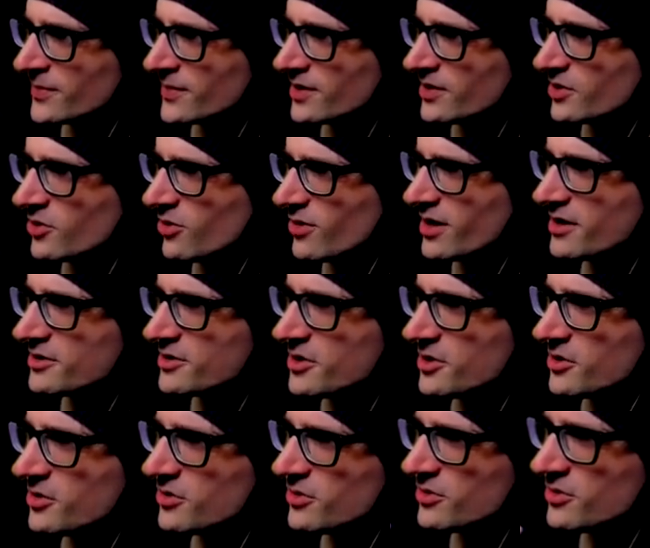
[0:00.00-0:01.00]
the
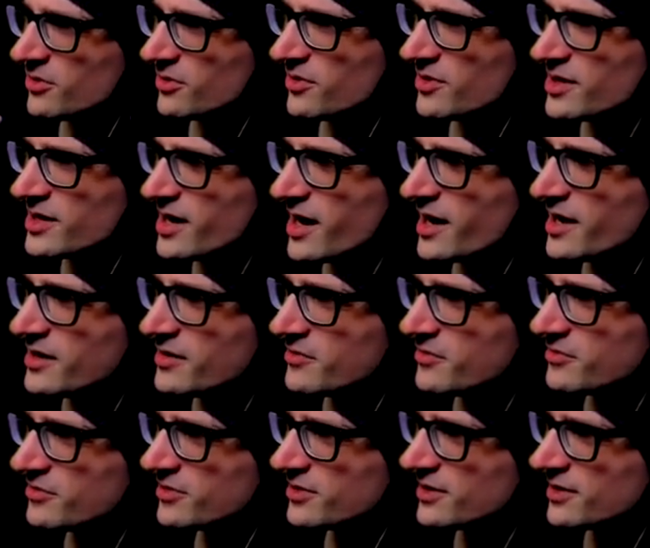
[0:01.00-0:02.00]
Karanko, the
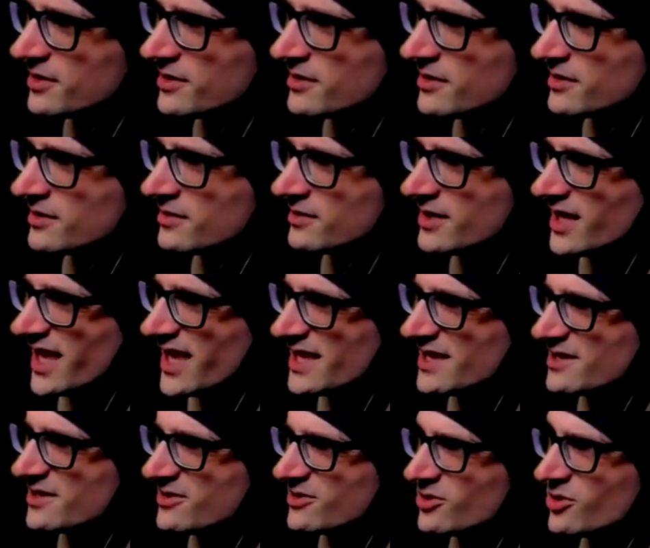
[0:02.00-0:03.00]
knife,
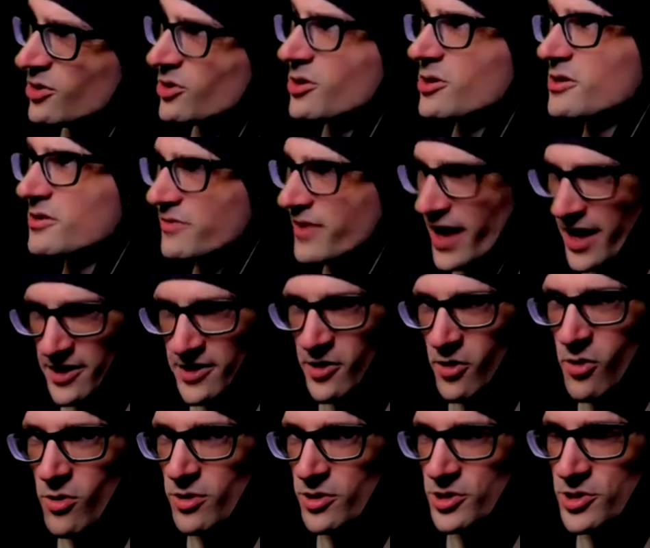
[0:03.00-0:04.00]
and could have had the
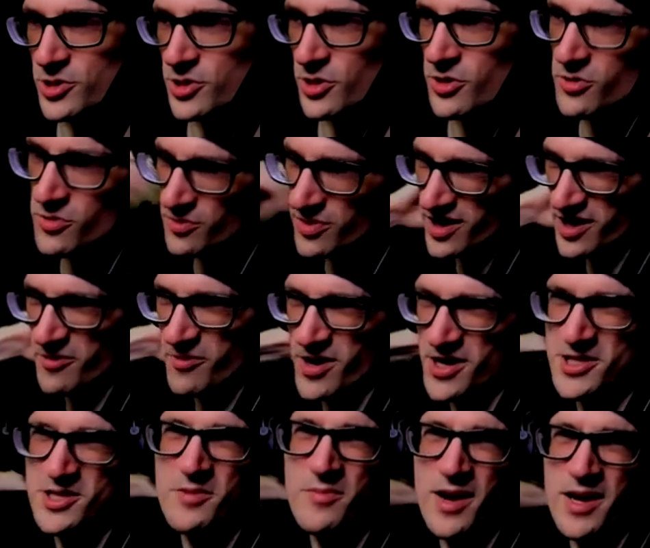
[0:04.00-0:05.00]
horseshoe, but I
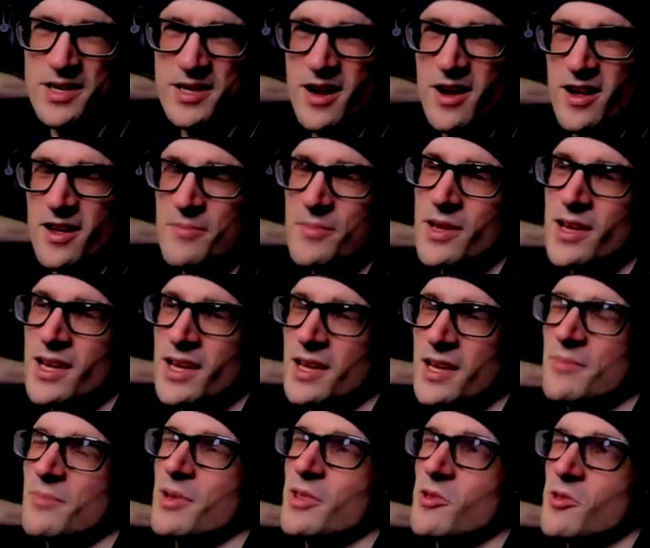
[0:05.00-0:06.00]
wasted my time.
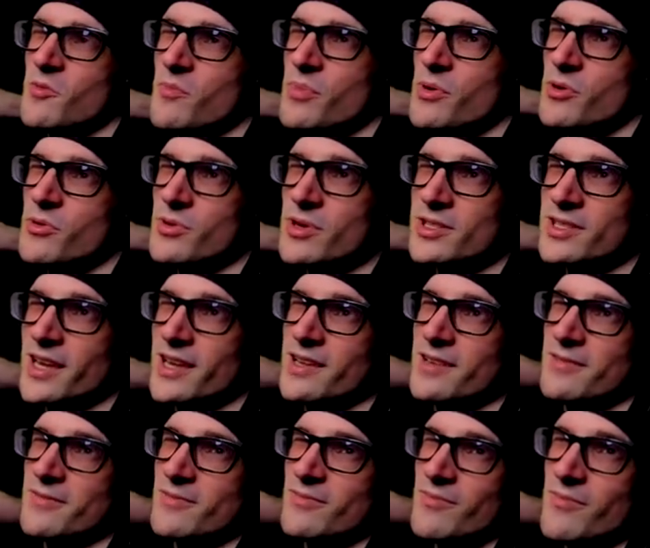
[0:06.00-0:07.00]
But the, the boot, it's like,
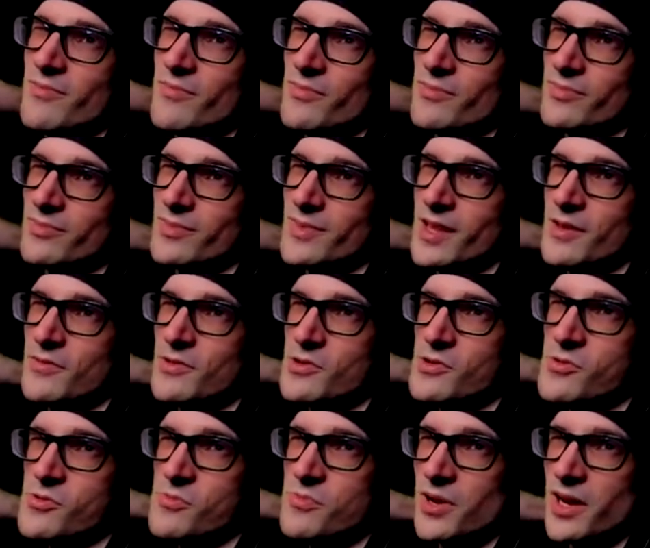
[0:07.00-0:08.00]
if
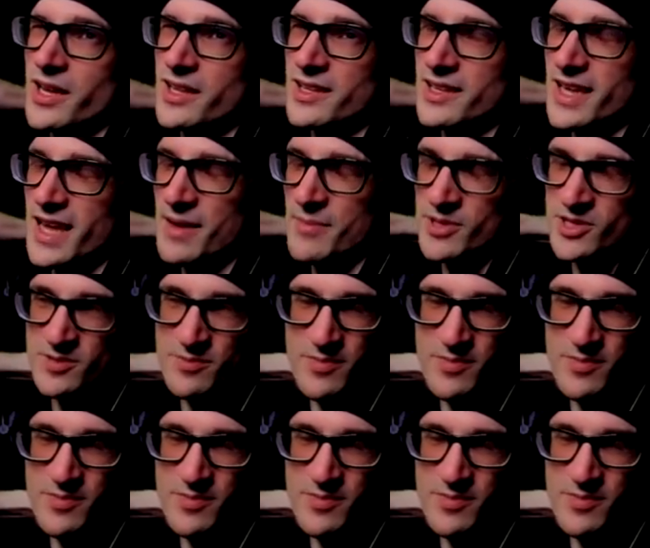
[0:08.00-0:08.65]
you play the game, it's